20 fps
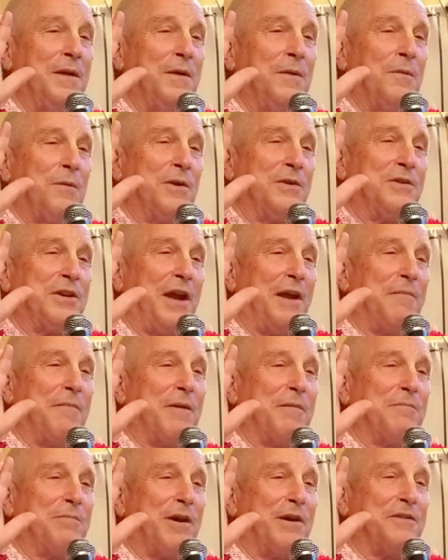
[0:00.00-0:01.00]
One time
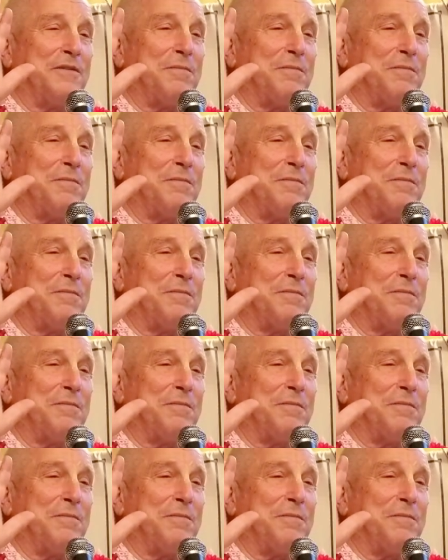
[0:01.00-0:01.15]
on Vraj